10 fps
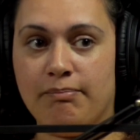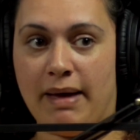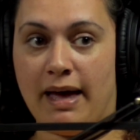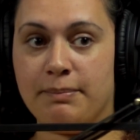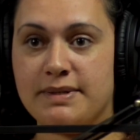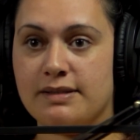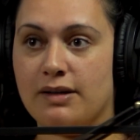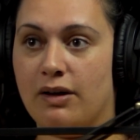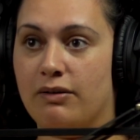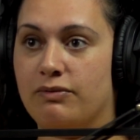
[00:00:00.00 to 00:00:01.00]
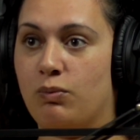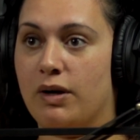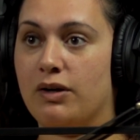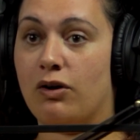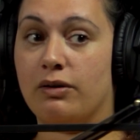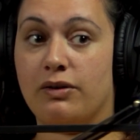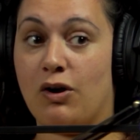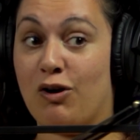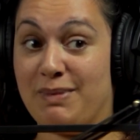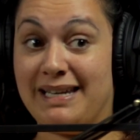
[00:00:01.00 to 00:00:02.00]
maps of what our, the
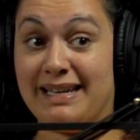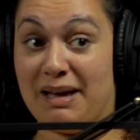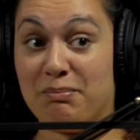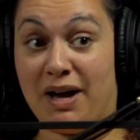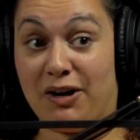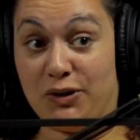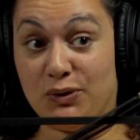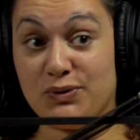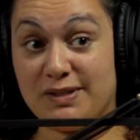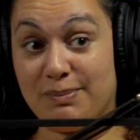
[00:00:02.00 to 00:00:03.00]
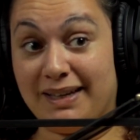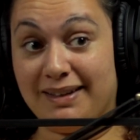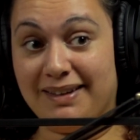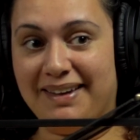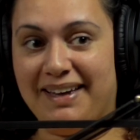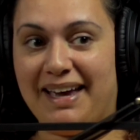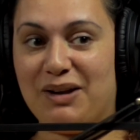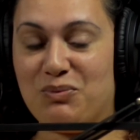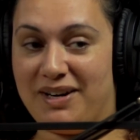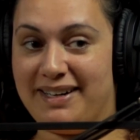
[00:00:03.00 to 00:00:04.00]
Armenian Empire used to be
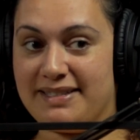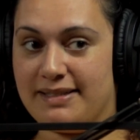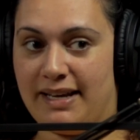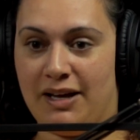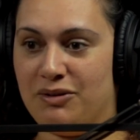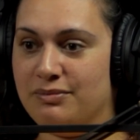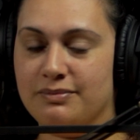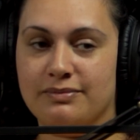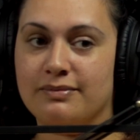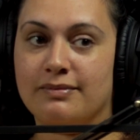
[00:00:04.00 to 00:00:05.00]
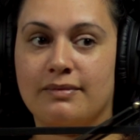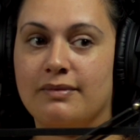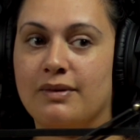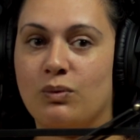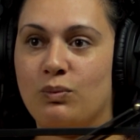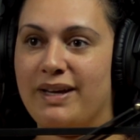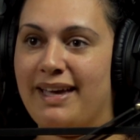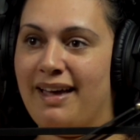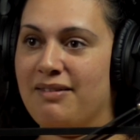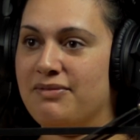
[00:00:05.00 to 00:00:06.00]
and what it is now, we
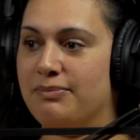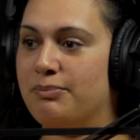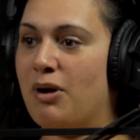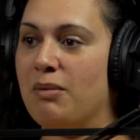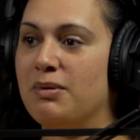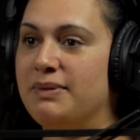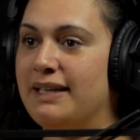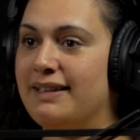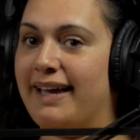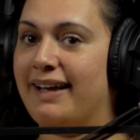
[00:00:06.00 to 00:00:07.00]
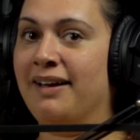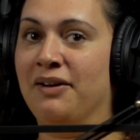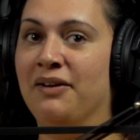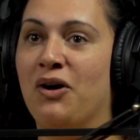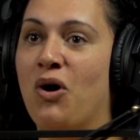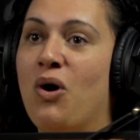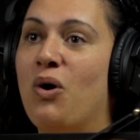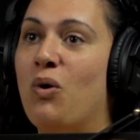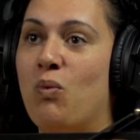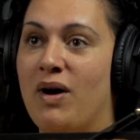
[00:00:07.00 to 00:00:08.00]
have probably like
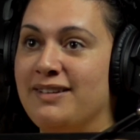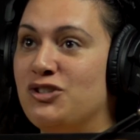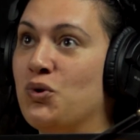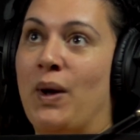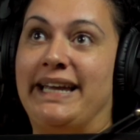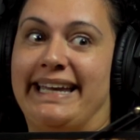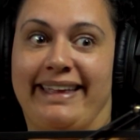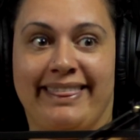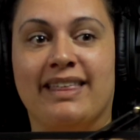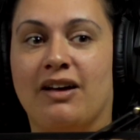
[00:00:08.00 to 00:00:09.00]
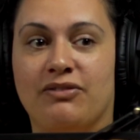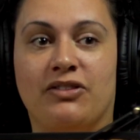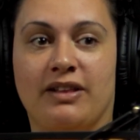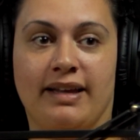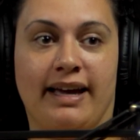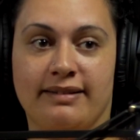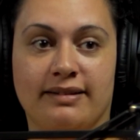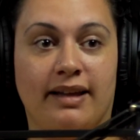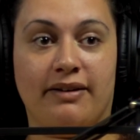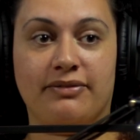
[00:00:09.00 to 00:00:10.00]
120th of the land
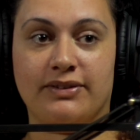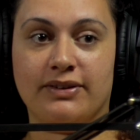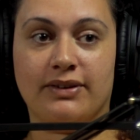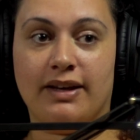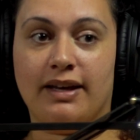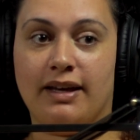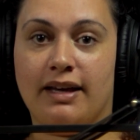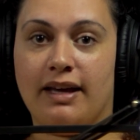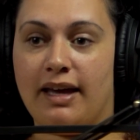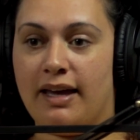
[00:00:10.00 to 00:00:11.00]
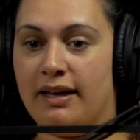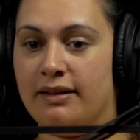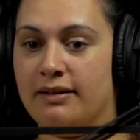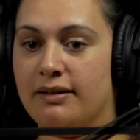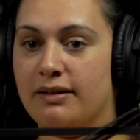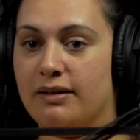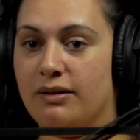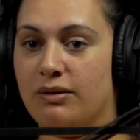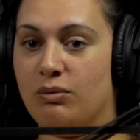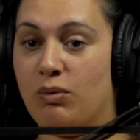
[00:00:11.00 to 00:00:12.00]
left. And
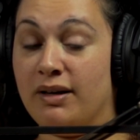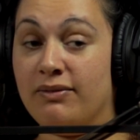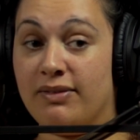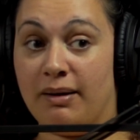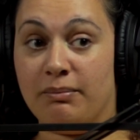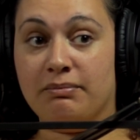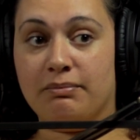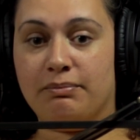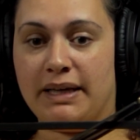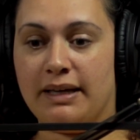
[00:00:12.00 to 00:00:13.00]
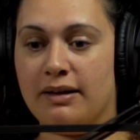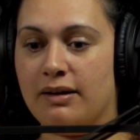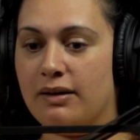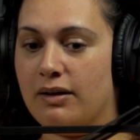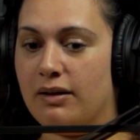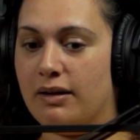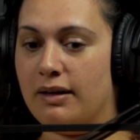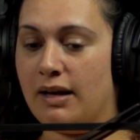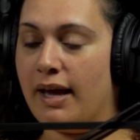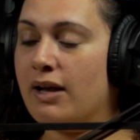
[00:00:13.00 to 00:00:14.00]
one of them being
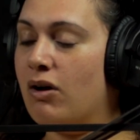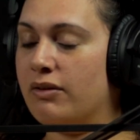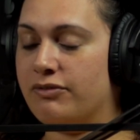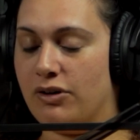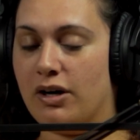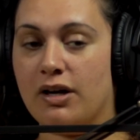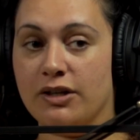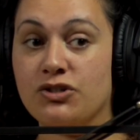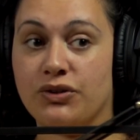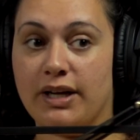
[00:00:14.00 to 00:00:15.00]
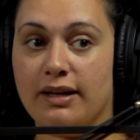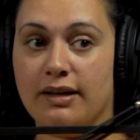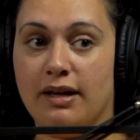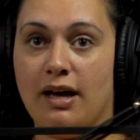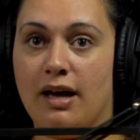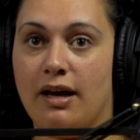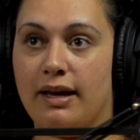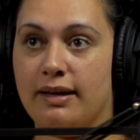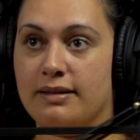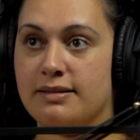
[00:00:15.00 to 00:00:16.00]
an icon for our country
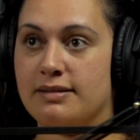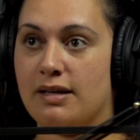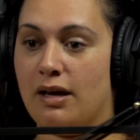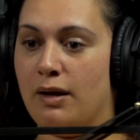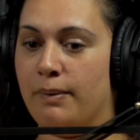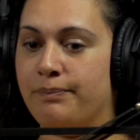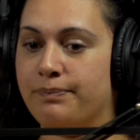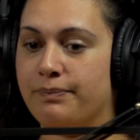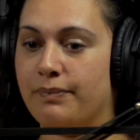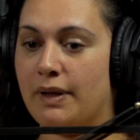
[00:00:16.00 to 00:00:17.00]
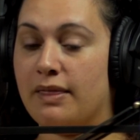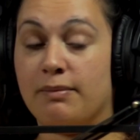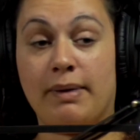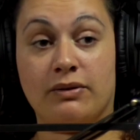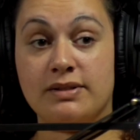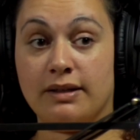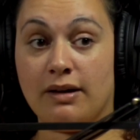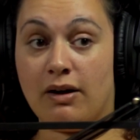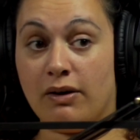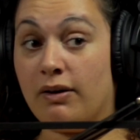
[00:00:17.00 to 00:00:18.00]
is um, the mountain
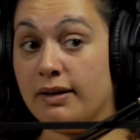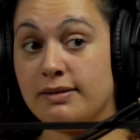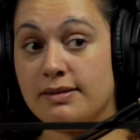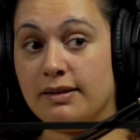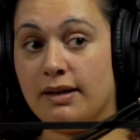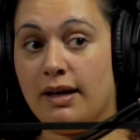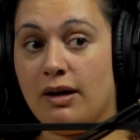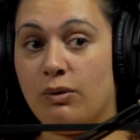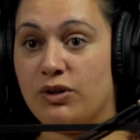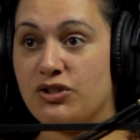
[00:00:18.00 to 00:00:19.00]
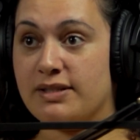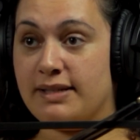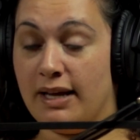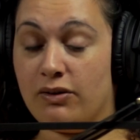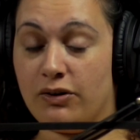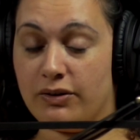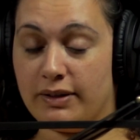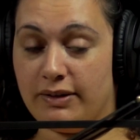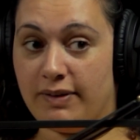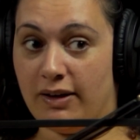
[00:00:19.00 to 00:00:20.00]
Ararat which is now
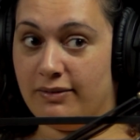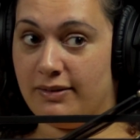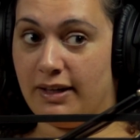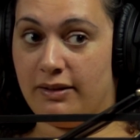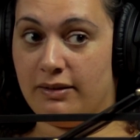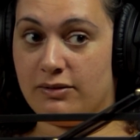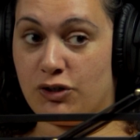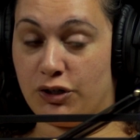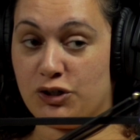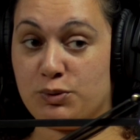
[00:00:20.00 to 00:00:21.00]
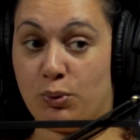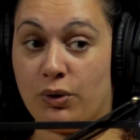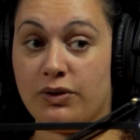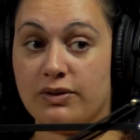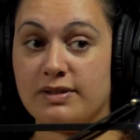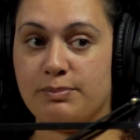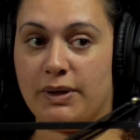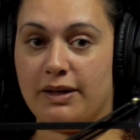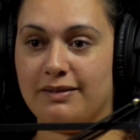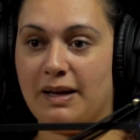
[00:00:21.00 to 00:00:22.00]
currently found in Turkish borders.
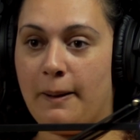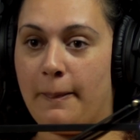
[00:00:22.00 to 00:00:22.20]
But